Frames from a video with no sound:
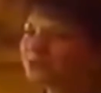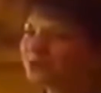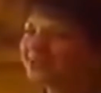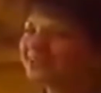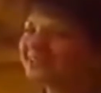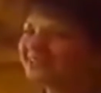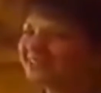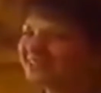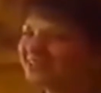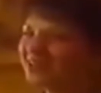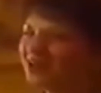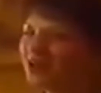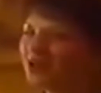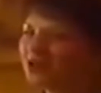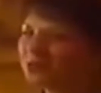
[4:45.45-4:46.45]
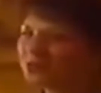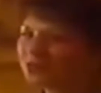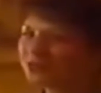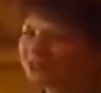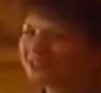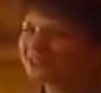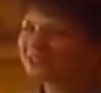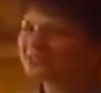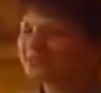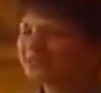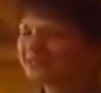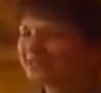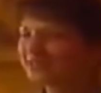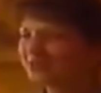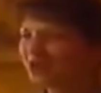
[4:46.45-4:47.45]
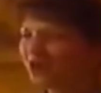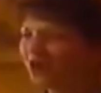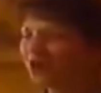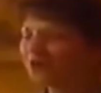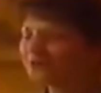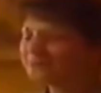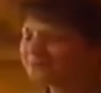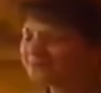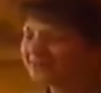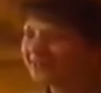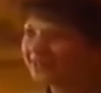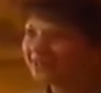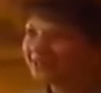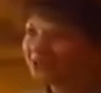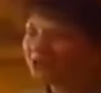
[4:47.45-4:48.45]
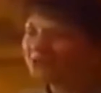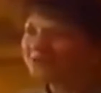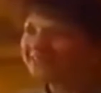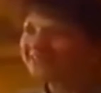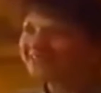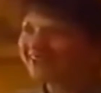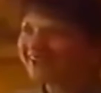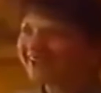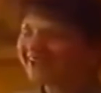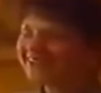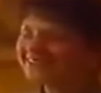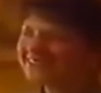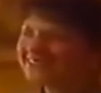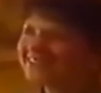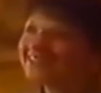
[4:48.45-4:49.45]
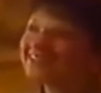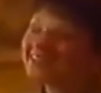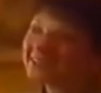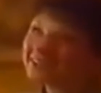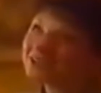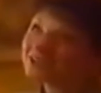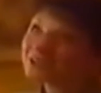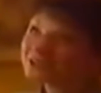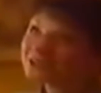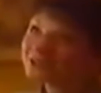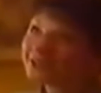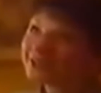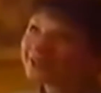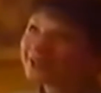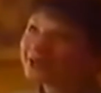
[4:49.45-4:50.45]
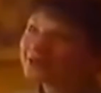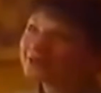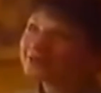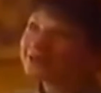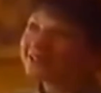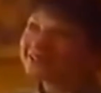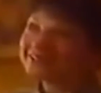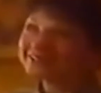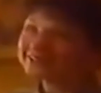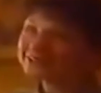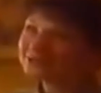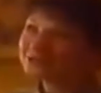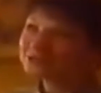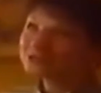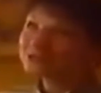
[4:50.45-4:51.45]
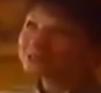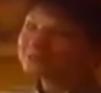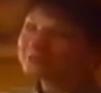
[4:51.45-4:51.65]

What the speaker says: we were walking down the hall, pushing his bed down the hall, he opened his eyes, and he looked straight up, and his little